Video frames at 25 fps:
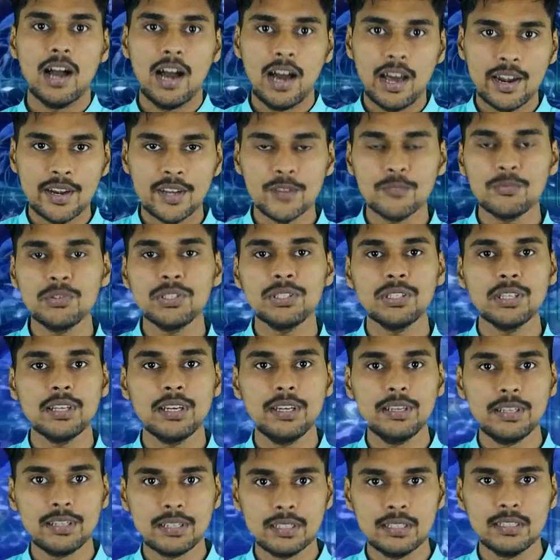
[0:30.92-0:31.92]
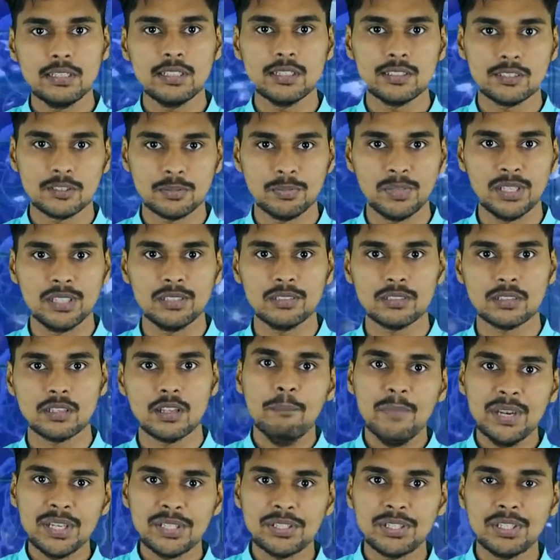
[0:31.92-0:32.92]
Artificial intelligence means
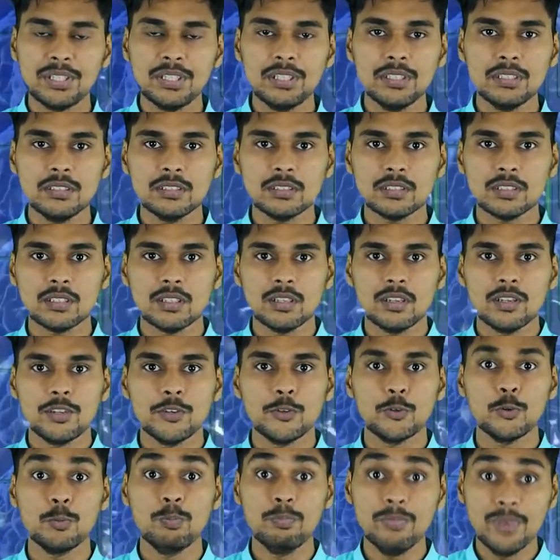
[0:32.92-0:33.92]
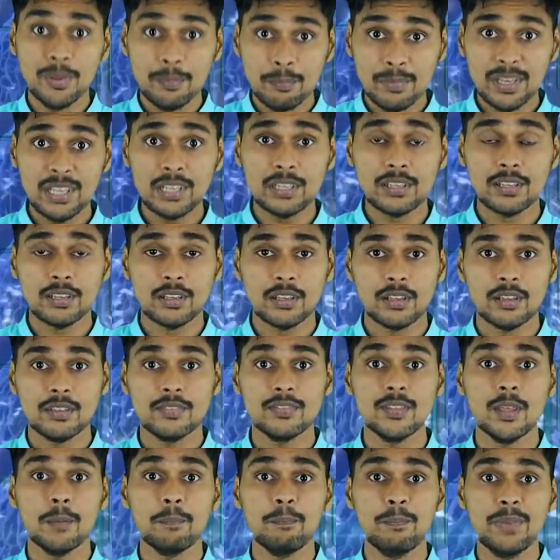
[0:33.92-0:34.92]
machines to mimic
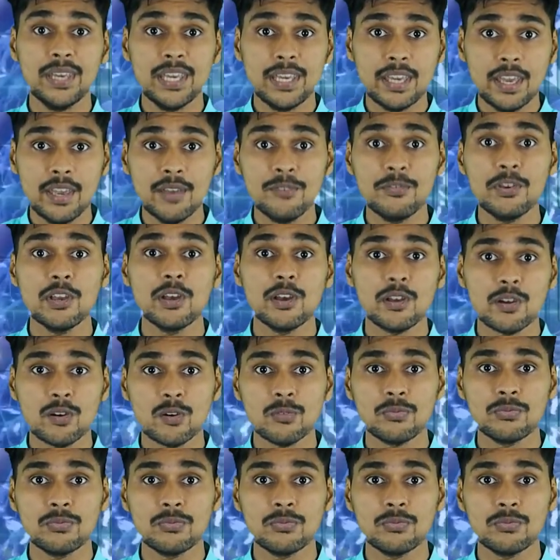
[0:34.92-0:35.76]
the behavior of